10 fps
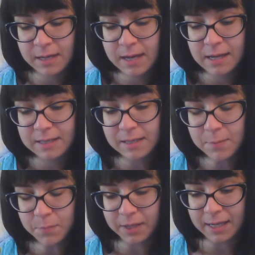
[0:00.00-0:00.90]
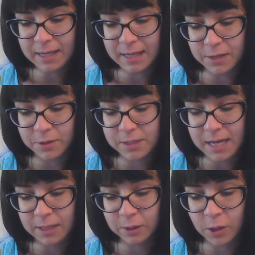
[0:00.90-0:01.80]
Some plant eaters
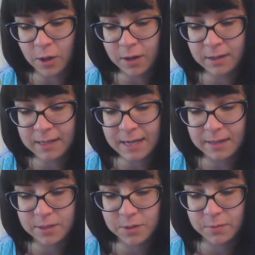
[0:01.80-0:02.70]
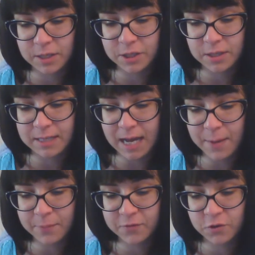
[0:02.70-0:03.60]
had long necks to reach the
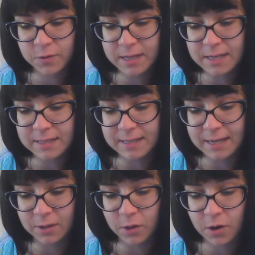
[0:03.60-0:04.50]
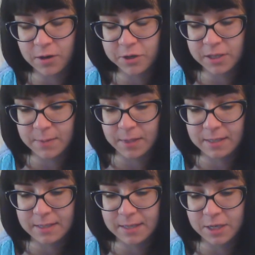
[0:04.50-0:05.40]
top of trees and had large stomachs
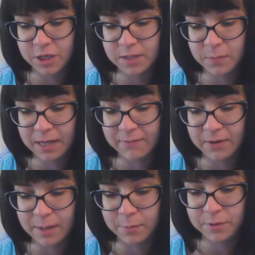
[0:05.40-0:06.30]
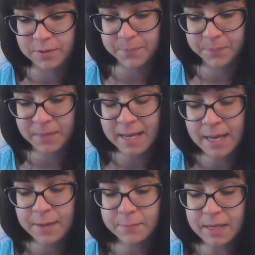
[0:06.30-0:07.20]
to digest plant fibers.
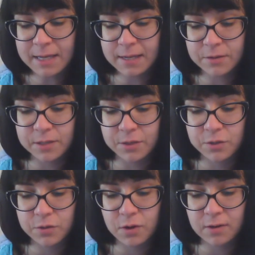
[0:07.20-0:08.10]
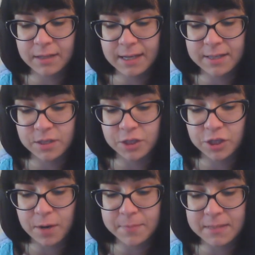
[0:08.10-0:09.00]
Meat eaters had strong legs and
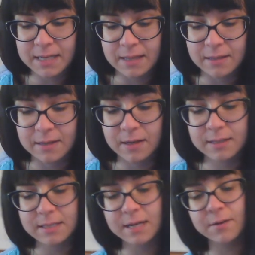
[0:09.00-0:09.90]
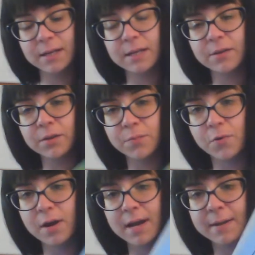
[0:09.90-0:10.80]
sharp teeth to hunt down and kill their
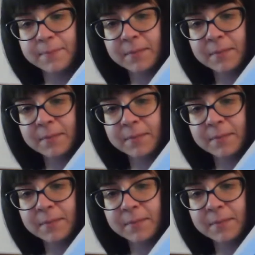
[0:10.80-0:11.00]
prey.